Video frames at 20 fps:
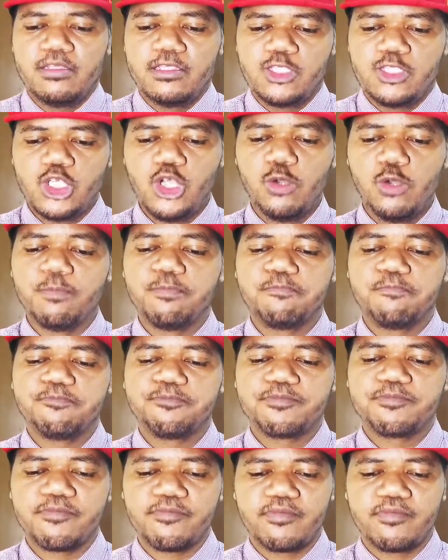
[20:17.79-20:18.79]
So,
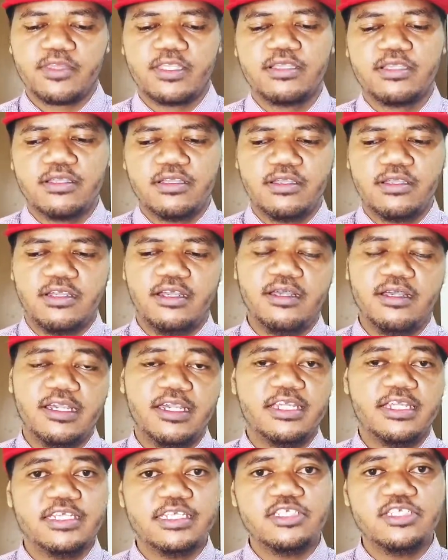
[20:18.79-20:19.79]

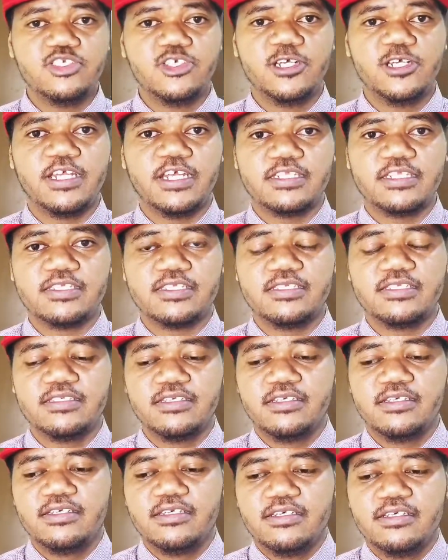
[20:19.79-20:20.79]
an internet.
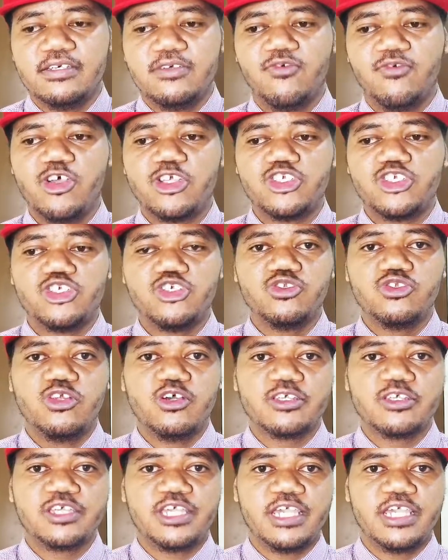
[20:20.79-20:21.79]
Once
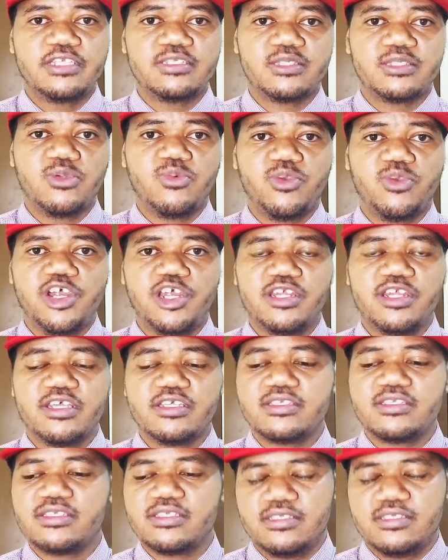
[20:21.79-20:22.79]
ULog gains
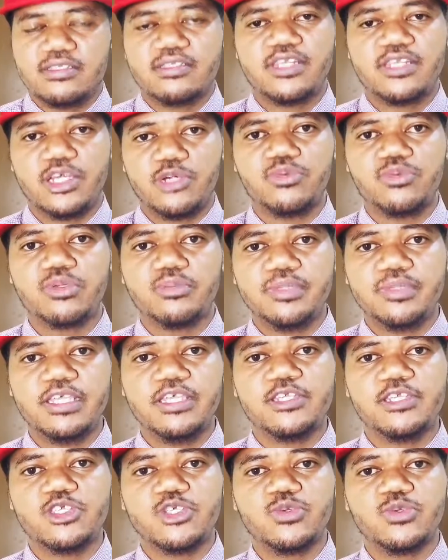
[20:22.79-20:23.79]
awareness, there will be
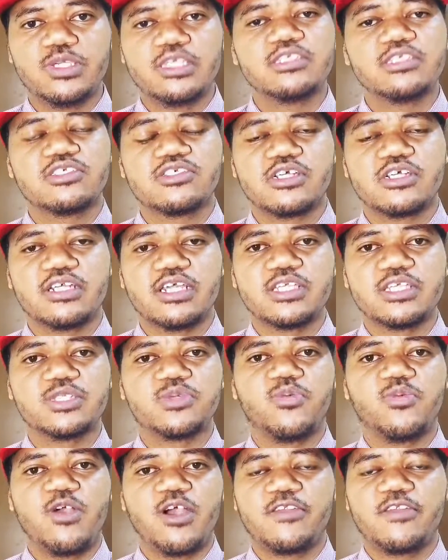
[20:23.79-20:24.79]
a new internet,
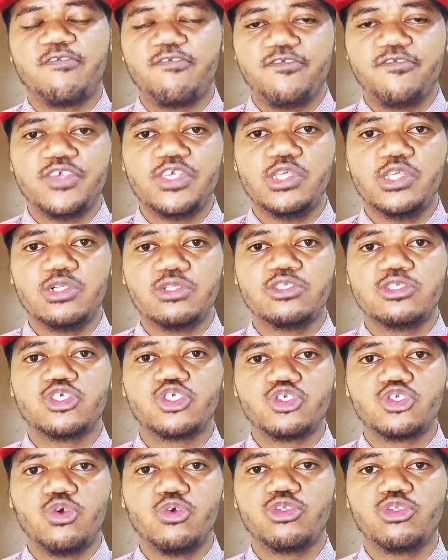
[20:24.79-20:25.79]
one field
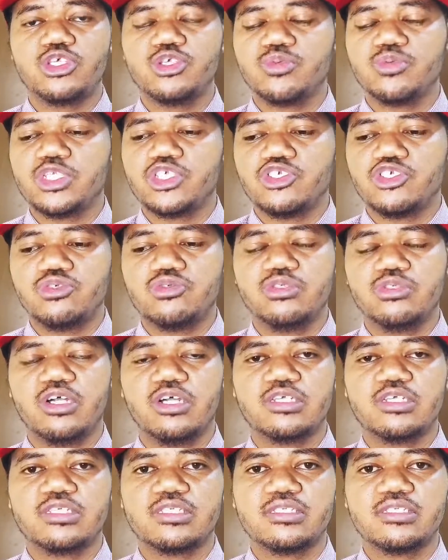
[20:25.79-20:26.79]
solely with
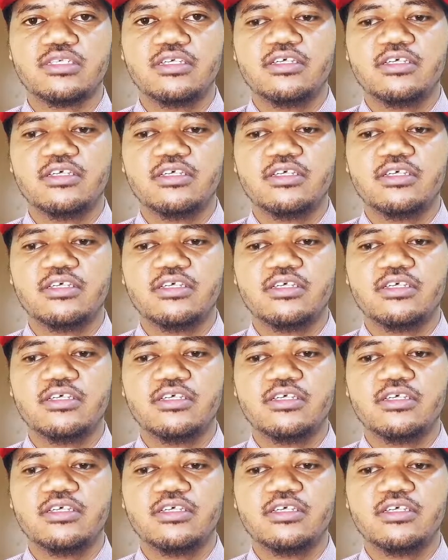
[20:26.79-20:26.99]
ULogs